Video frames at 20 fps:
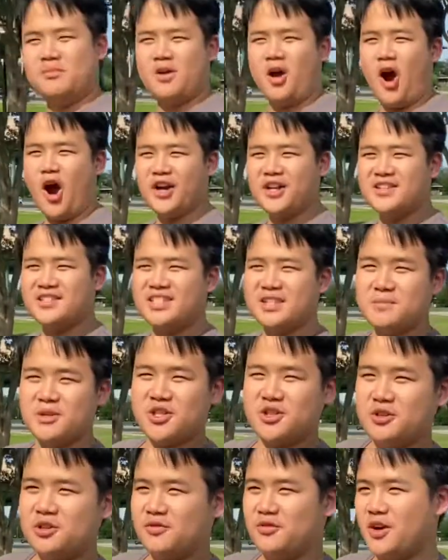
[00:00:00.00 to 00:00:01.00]
Hardin
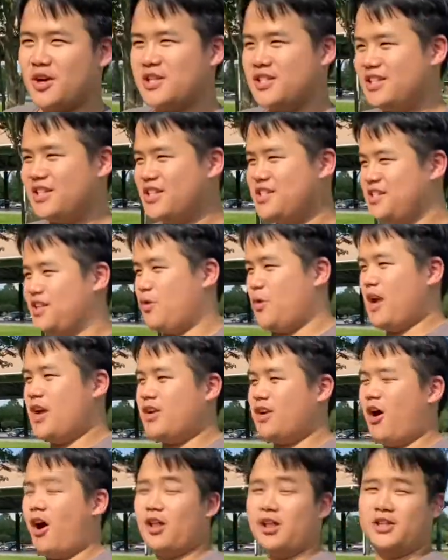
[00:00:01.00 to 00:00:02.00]
Simmons University is a great
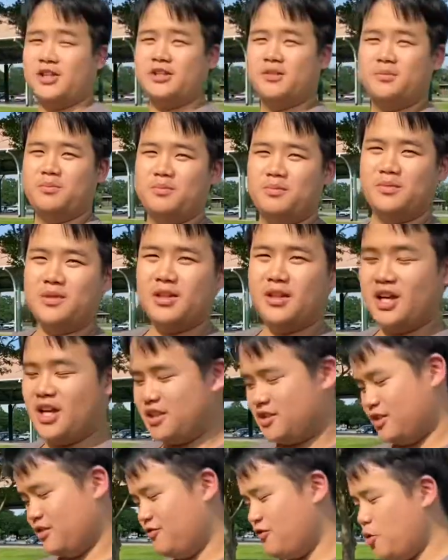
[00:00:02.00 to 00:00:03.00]
college.
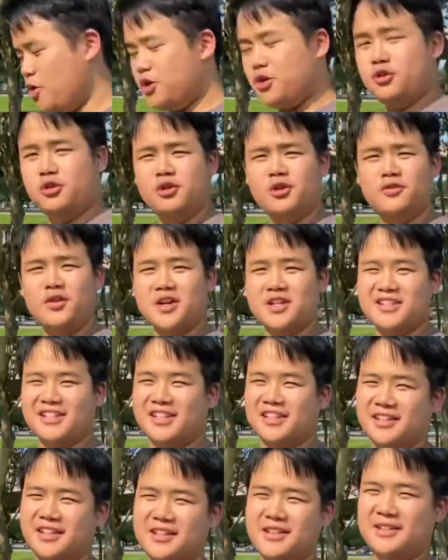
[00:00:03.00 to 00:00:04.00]
It's a four-year
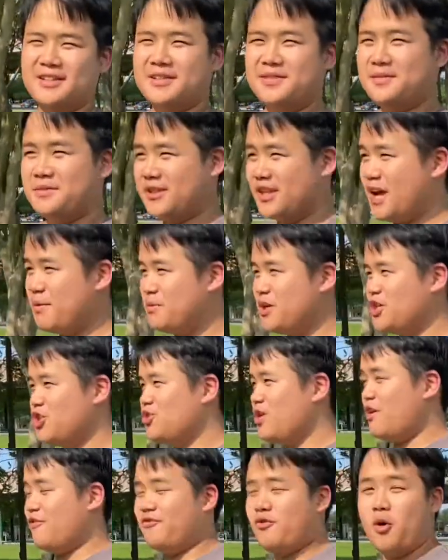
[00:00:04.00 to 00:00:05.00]
university, so that means you
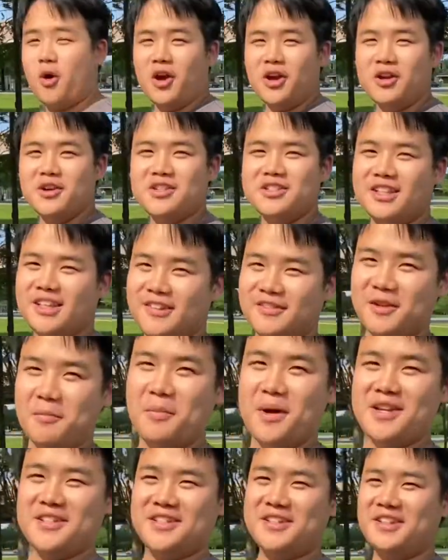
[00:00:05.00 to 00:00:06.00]
have four years to live the
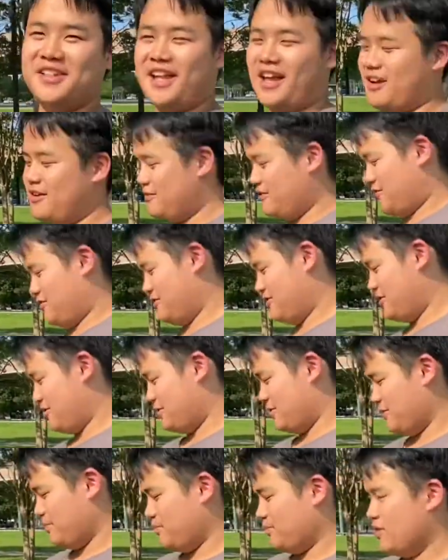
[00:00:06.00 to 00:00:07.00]
best of your life.
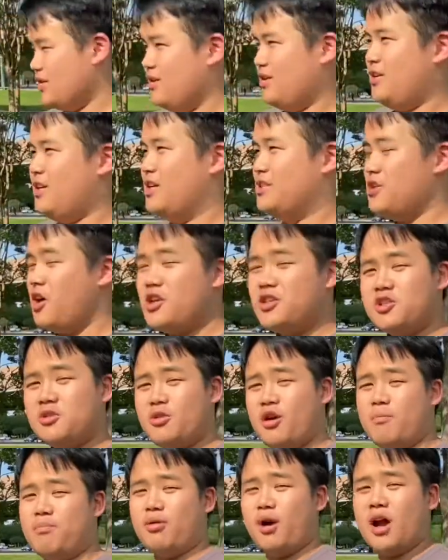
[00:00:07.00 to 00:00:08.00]
It's also
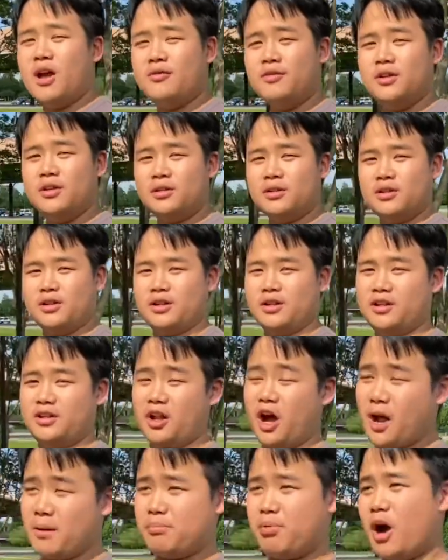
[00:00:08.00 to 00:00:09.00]
a private,
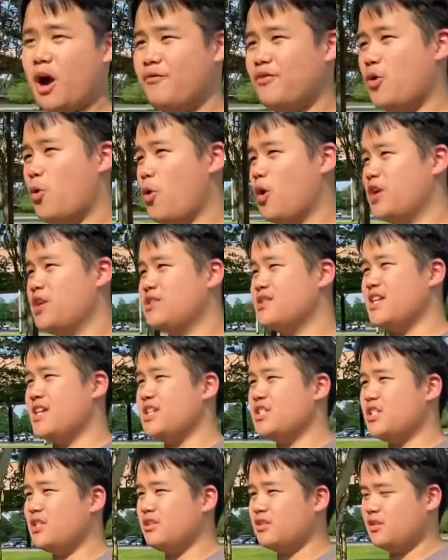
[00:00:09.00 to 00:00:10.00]
non-profit
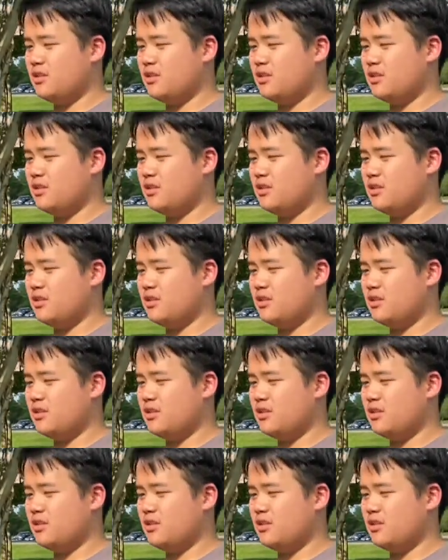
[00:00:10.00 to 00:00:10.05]
organization.